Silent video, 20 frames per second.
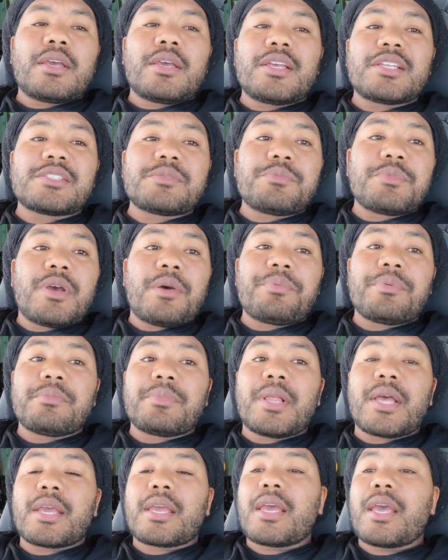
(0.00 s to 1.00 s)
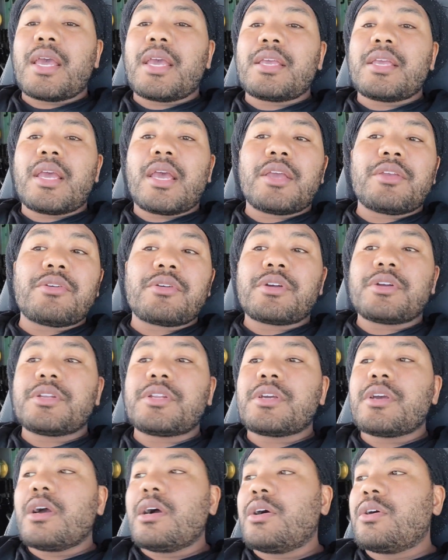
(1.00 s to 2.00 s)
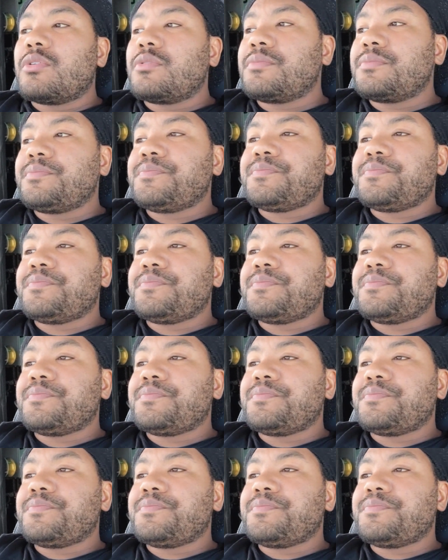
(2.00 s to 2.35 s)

hits me up and be like, hey, yeah, you're good to go,